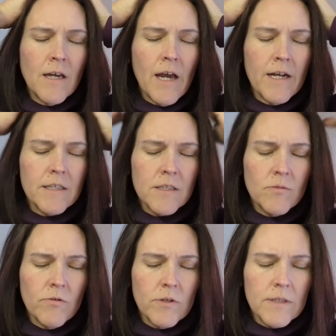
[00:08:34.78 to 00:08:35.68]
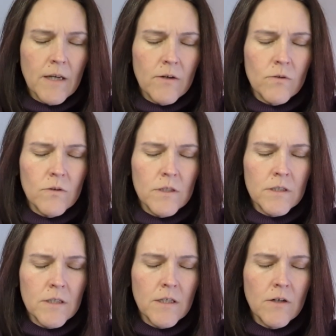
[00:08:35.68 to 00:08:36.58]
And it's to be recycled
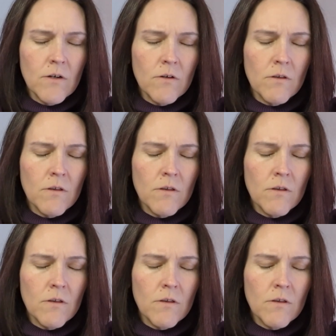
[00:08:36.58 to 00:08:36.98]
into the earth.